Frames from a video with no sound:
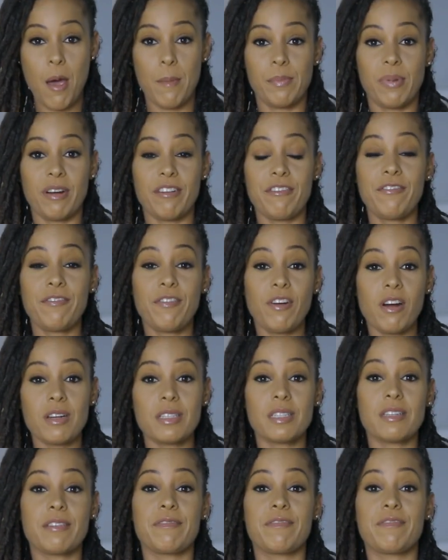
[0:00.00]
But
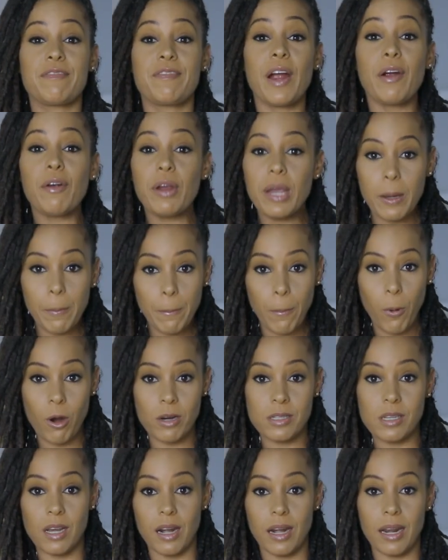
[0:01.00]
first, very
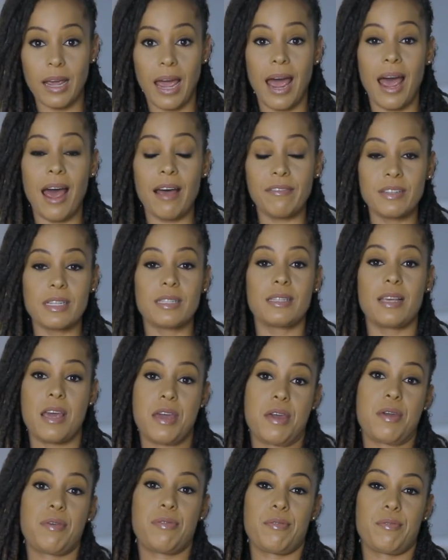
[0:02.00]
importantly, I have to
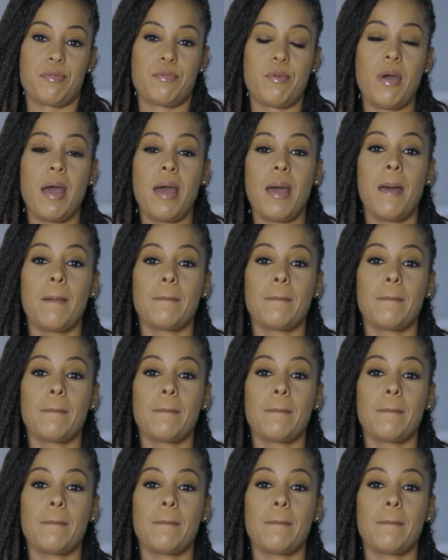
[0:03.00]
take you through